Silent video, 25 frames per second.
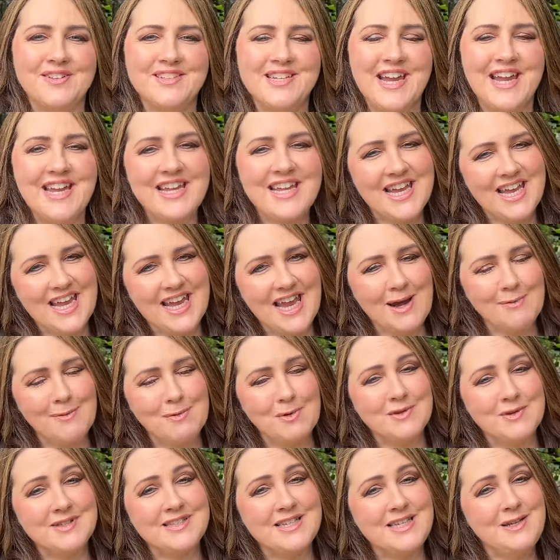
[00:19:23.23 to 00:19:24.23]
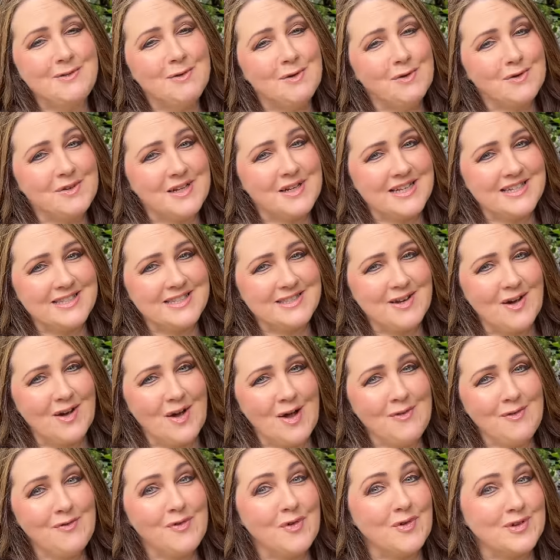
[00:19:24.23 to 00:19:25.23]
Take care, and we'll see you all next
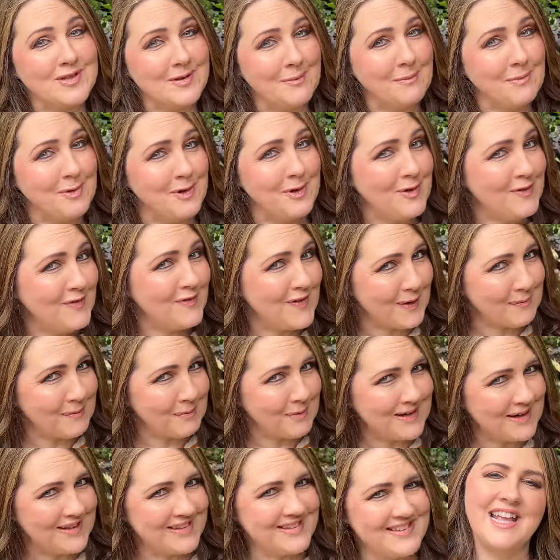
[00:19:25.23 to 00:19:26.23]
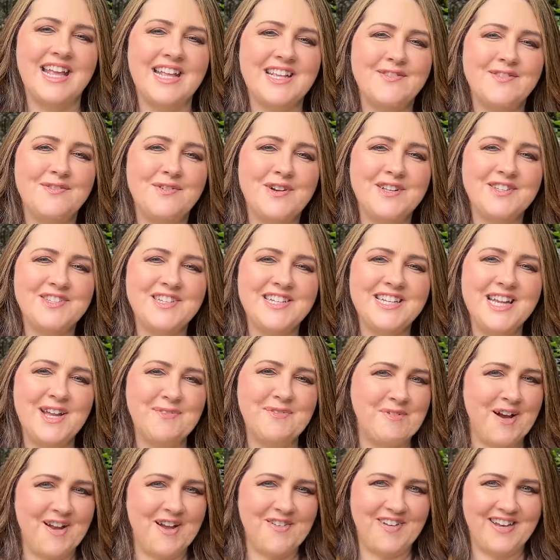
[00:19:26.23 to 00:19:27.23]
time for some new fabrics. Thanks for watching,
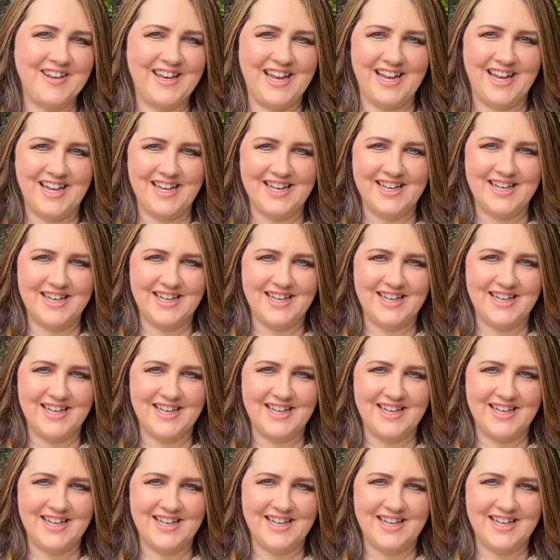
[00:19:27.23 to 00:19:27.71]
and bye for now.